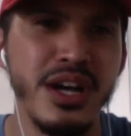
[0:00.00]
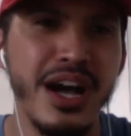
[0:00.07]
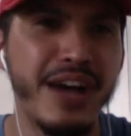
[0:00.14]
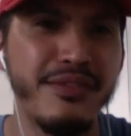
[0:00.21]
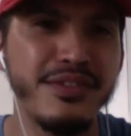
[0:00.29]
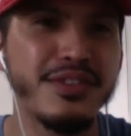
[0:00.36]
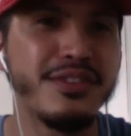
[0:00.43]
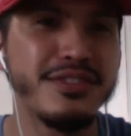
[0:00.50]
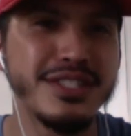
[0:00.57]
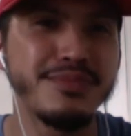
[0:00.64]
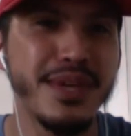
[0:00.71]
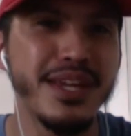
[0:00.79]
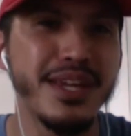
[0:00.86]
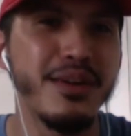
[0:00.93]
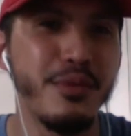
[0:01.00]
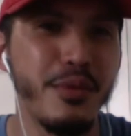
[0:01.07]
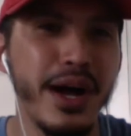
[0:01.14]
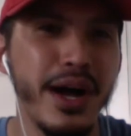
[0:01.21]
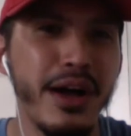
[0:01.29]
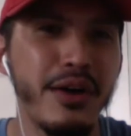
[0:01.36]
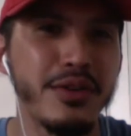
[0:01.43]
I haven't heard this beat in a
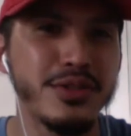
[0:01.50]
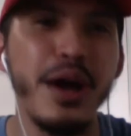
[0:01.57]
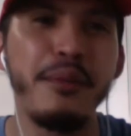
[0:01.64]
while. So